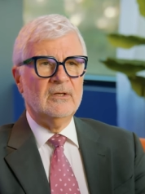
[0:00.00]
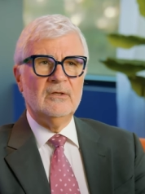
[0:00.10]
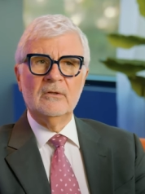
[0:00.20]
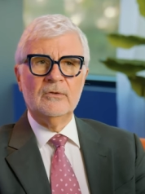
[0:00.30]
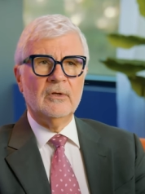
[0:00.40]

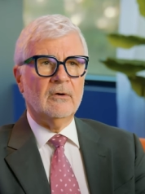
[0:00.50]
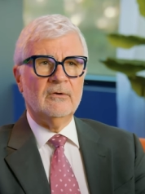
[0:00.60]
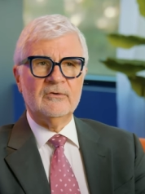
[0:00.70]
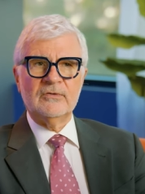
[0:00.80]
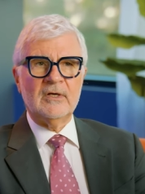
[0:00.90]
you'll
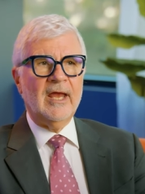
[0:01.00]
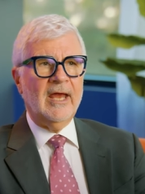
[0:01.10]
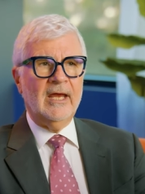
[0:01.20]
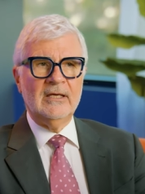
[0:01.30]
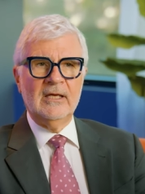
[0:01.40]
notice it
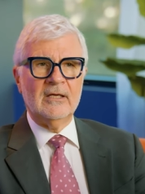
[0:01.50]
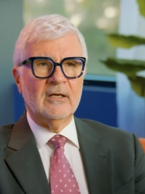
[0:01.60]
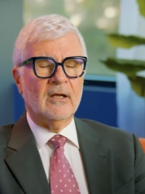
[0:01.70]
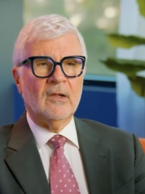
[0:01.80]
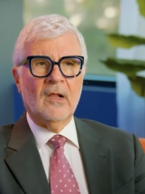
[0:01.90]
hanging
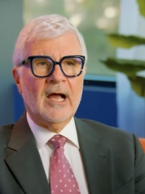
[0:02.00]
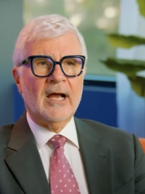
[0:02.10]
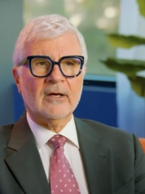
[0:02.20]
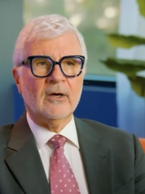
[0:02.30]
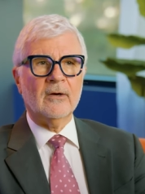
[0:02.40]
in a
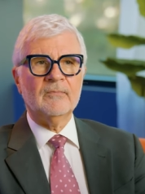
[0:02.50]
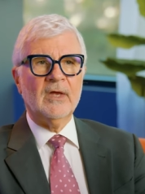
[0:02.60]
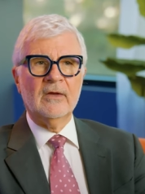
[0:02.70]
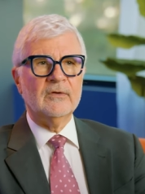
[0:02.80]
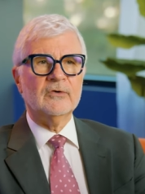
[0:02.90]
locker
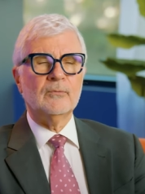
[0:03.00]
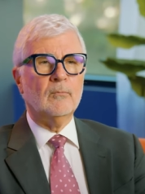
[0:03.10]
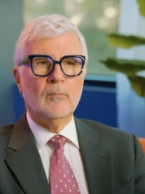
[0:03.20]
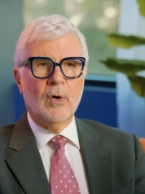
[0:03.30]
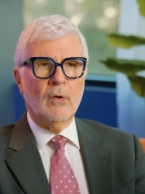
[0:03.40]
and there's
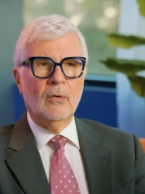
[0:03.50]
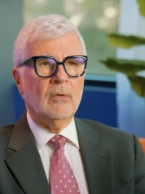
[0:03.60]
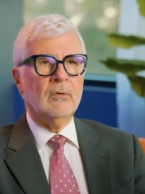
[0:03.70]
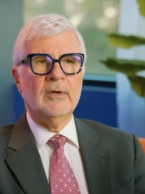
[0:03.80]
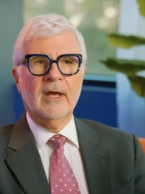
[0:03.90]

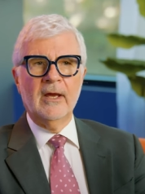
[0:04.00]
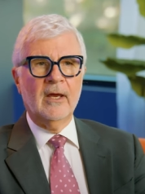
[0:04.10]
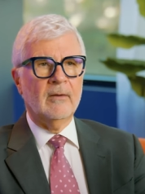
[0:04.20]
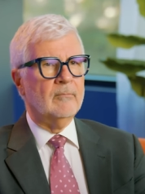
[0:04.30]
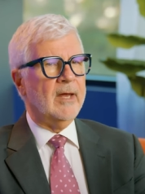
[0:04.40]
mold
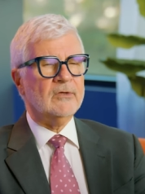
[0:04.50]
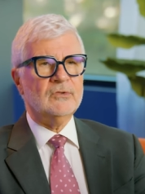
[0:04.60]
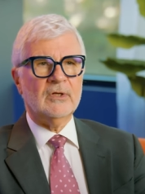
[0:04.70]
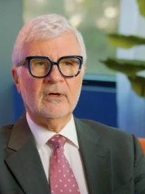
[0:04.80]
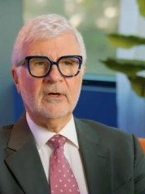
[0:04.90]
and
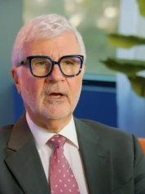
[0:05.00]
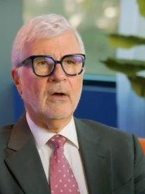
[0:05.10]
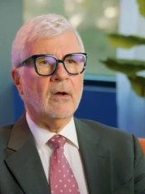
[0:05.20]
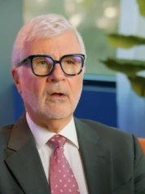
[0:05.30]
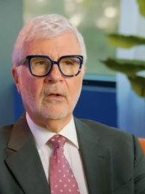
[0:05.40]
bacteria
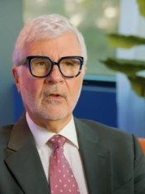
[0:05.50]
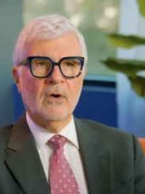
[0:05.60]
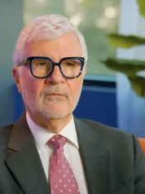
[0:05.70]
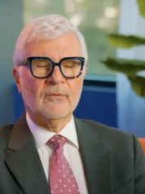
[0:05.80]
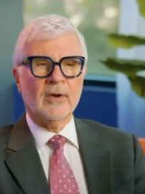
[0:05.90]
all
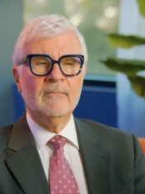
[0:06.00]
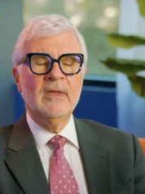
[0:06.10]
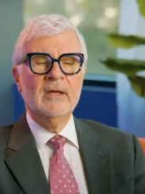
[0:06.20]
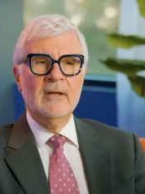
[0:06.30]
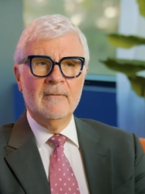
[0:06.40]
over it.
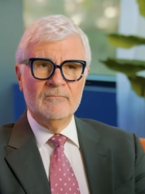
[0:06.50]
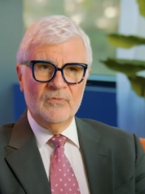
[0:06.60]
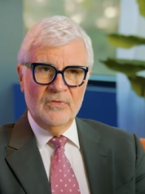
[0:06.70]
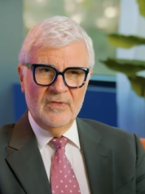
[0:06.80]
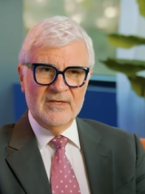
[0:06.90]

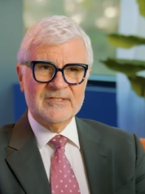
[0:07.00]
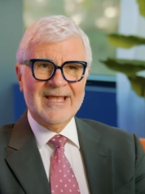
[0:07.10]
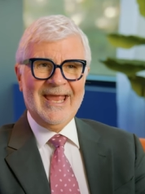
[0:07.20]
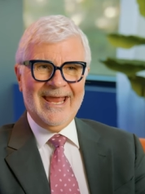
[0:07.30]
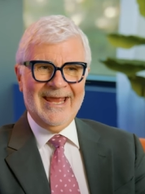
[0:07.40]

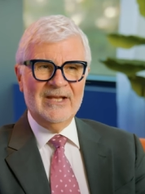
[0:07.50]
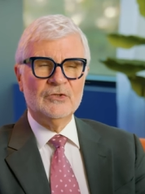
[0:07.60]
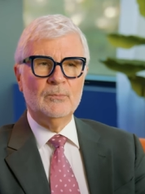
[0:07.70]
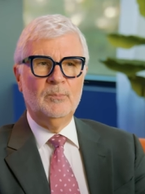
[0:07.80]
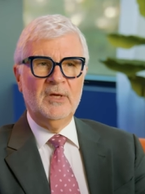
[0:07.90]
This
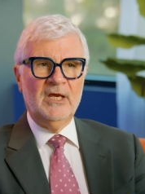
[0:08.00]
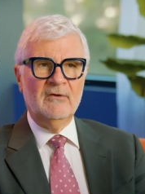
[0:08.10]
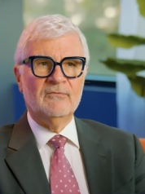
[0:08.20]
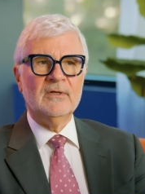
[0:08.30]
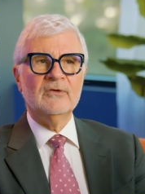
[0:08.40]
aged
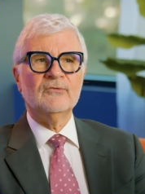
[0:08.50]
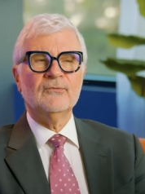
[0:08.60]
beef is